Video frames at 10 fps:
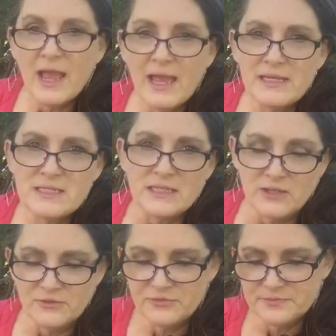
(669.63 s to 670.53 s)
as
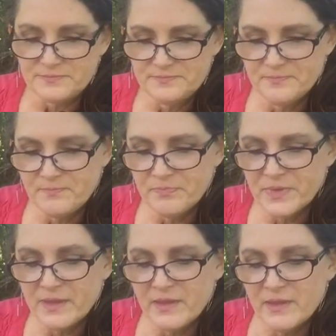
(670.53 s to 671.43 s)
if
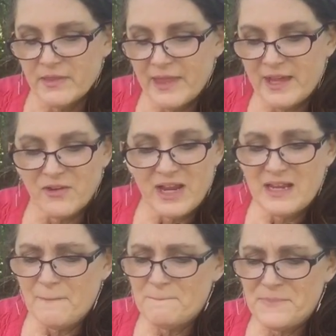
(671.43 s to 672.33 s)
they are in
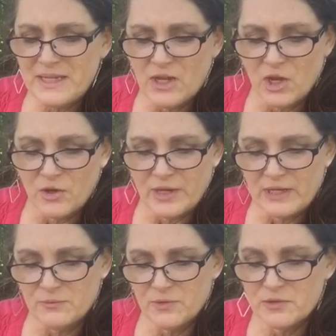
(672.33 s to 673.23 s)
a big
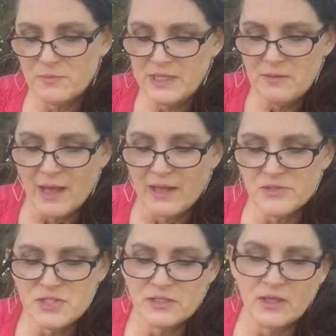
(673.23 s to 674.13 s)
hurry with many
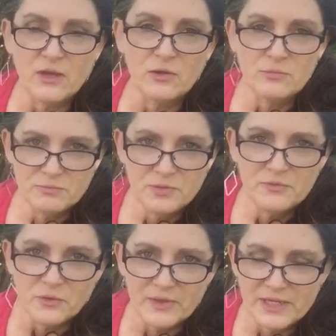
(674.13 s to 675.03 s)
miles to go
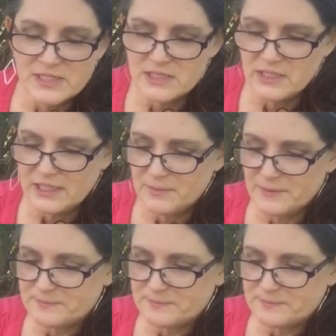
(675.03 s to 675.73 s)
before they sleep.